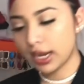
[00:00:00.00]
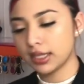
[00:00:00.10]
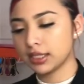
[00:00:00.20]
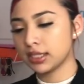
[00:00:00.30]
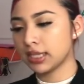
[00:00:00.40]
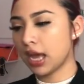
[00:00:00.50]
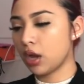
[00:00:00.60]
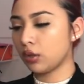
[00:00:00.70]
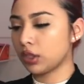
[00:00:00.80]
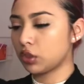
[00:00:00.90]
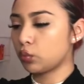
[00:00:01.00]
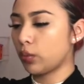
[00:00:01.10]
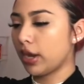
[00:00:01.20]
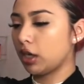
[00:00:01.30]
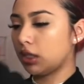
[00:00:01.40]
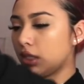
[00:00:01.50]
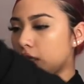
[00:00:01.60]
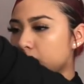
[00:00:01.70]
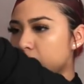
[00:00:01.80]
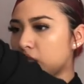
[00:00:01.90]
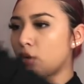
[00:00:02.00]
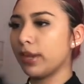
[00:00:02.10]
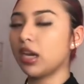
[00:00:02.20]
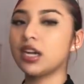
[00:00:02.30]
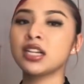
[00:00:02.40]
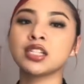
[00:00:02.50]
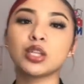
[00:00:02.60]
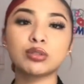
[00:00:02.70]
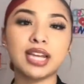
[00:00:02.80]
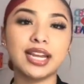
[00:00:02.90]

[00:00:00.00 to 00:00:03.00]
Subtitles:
this is how the sweater looks. Oh, my God. It looks so tiny.